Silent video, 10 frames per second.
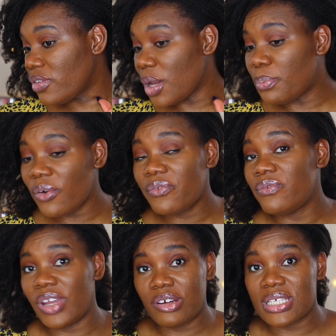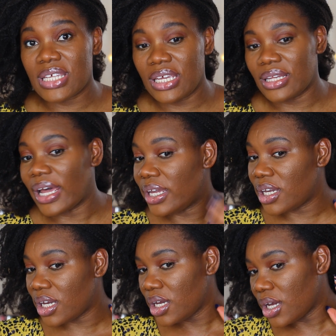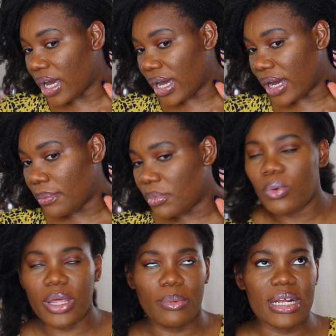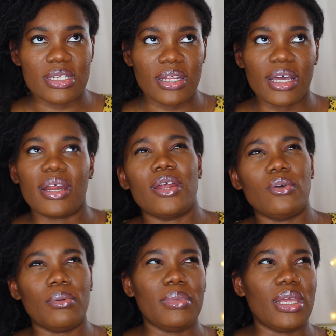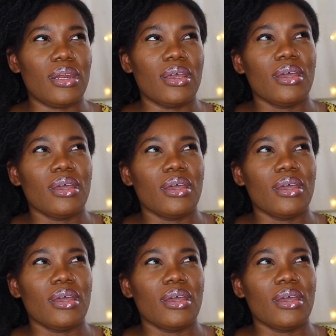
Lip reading: They're both very skin-like. Okay, when I say that, I don't mean